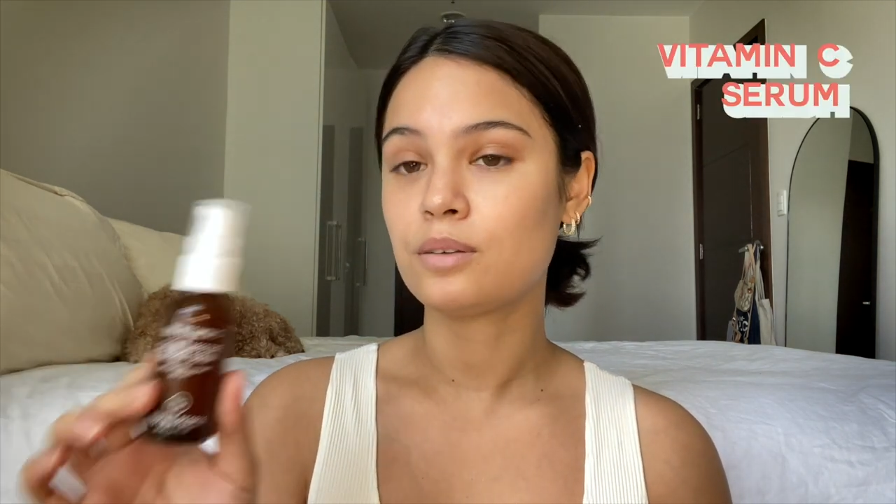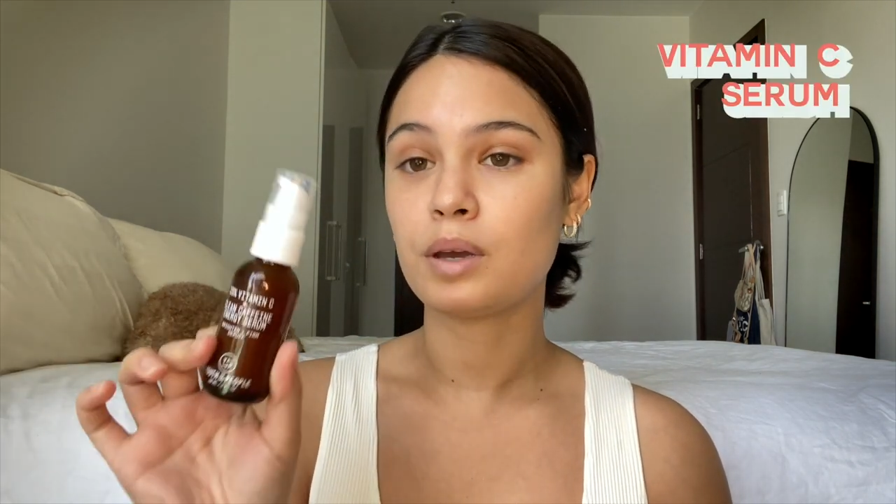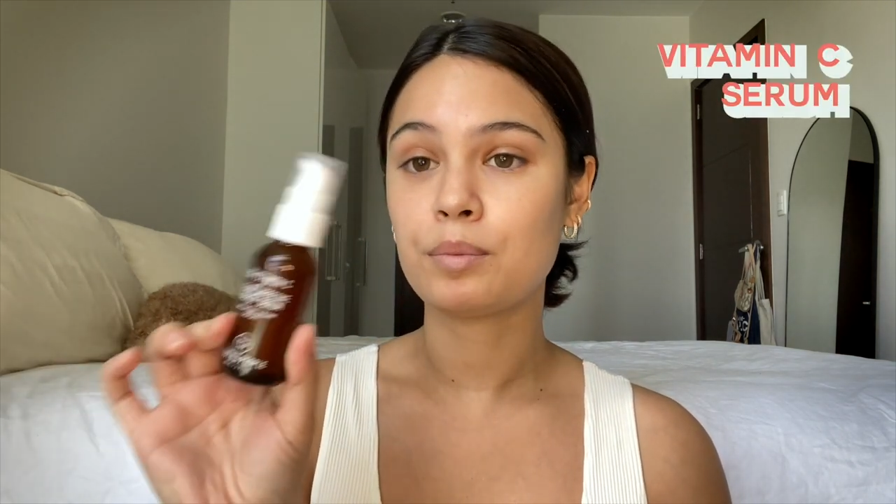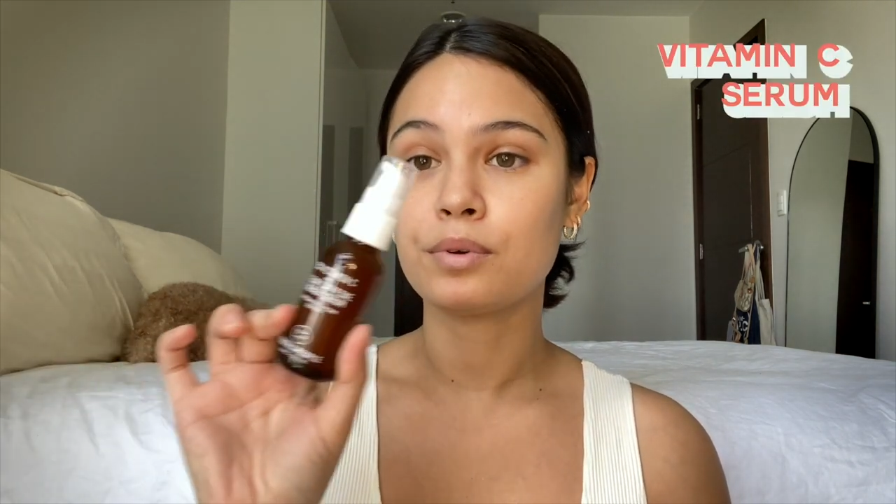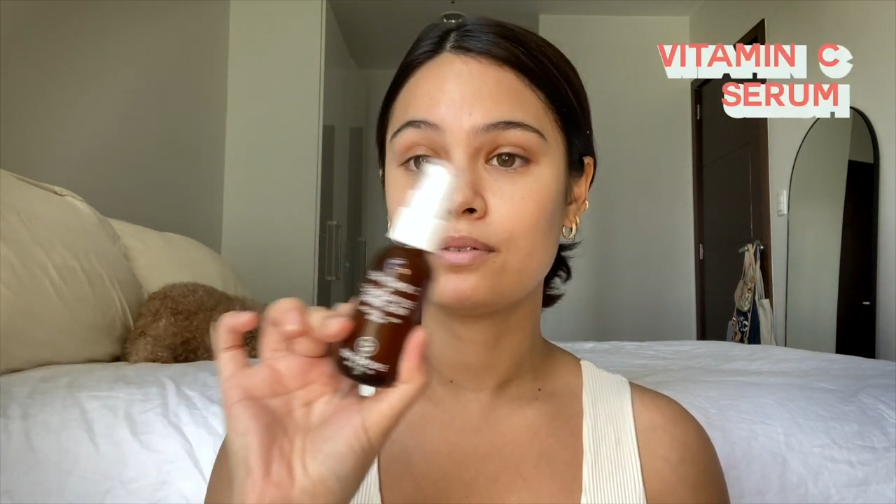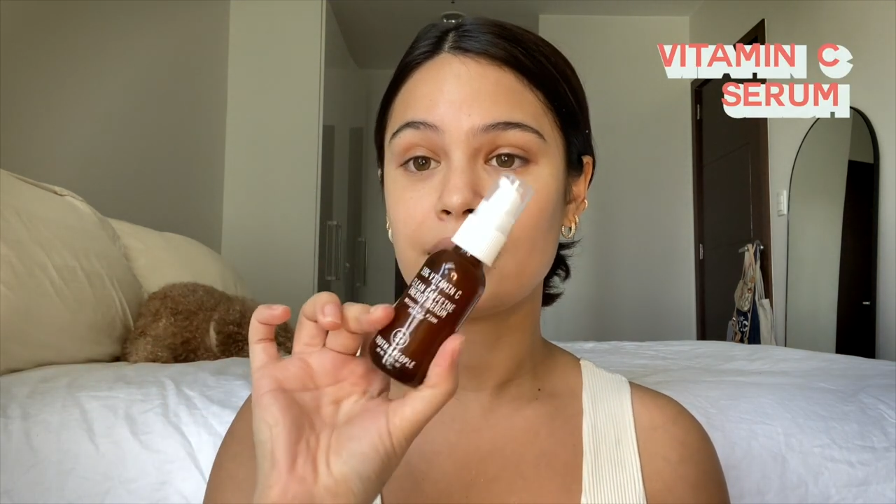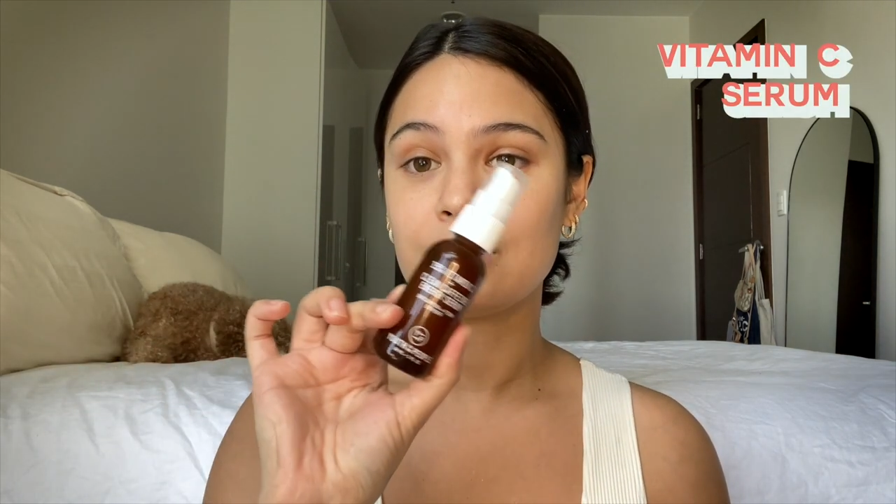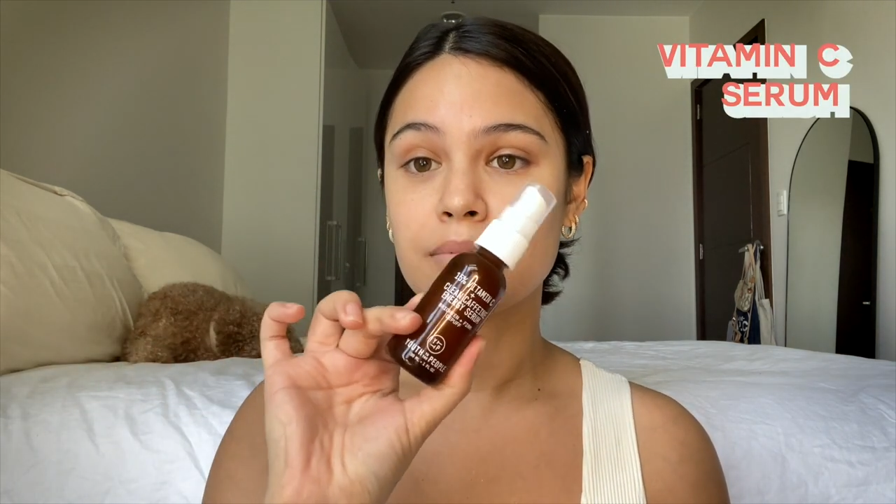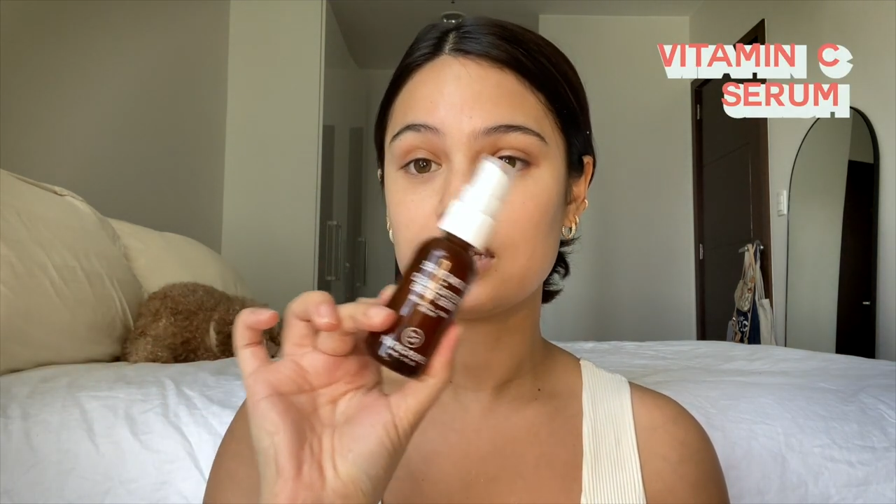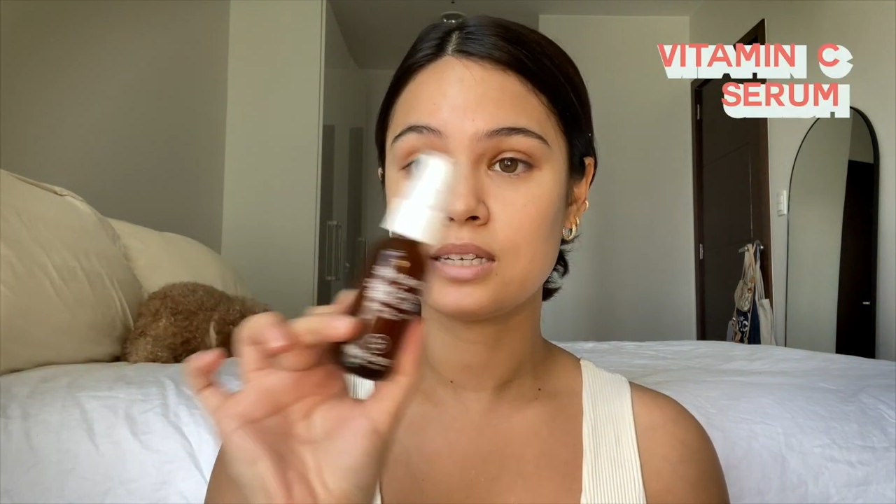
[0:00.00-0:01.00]
People
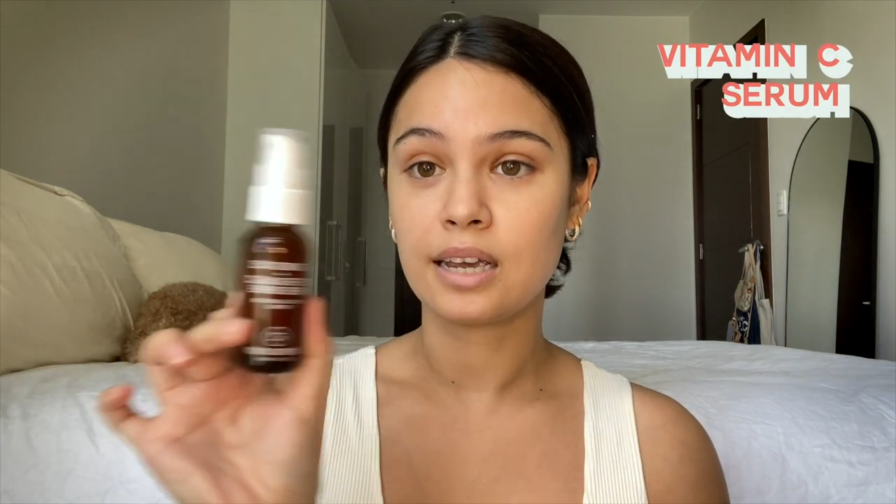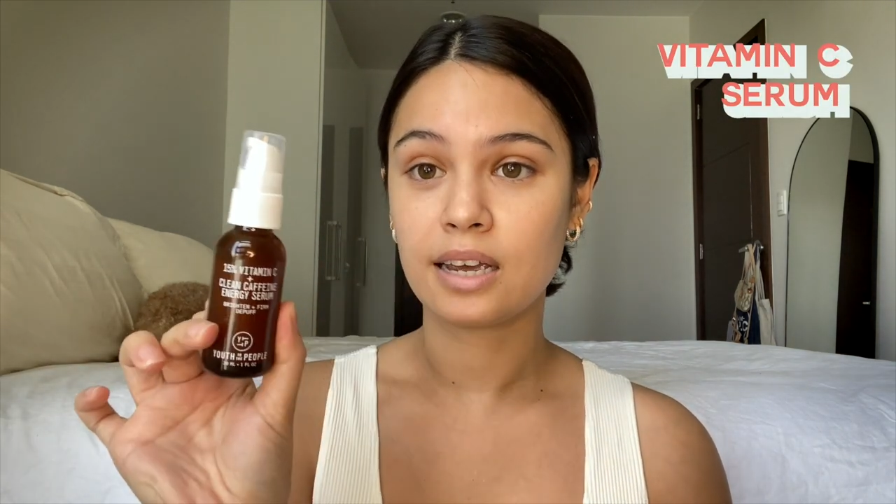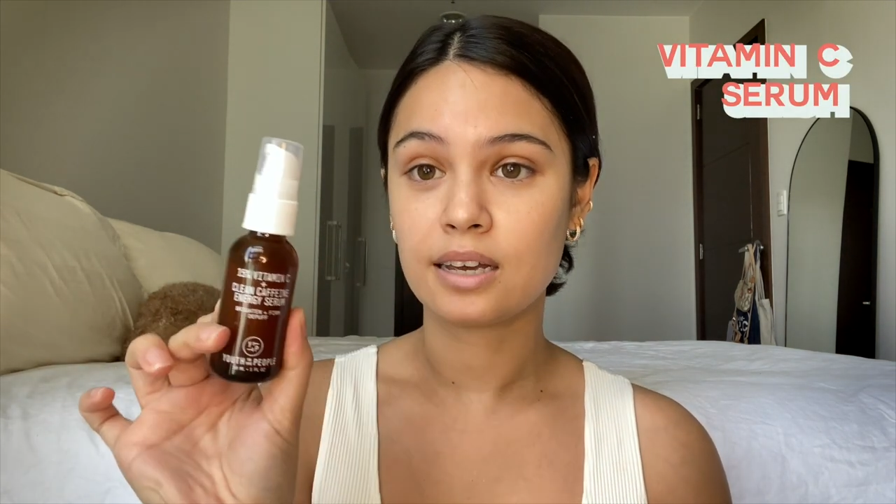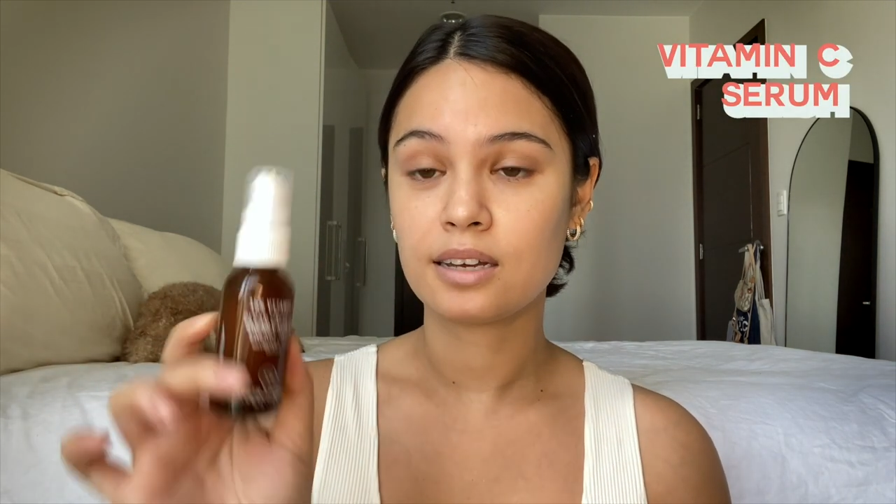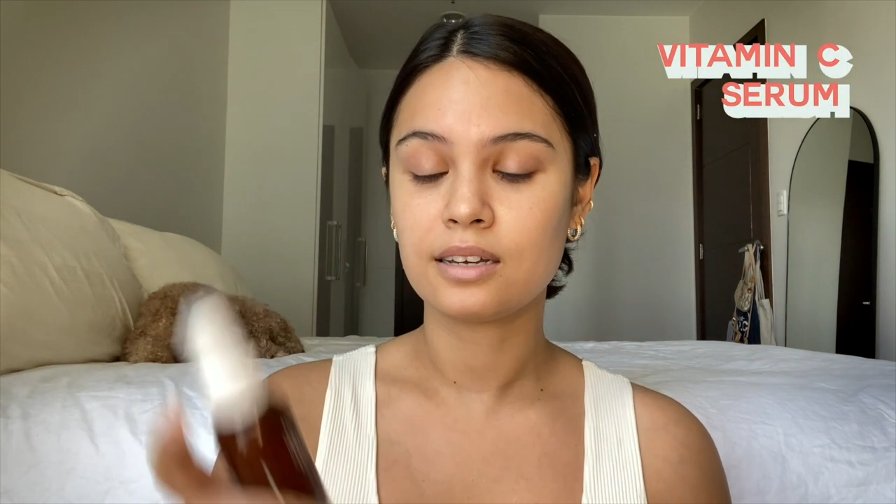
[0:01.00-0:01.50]
Vitamin C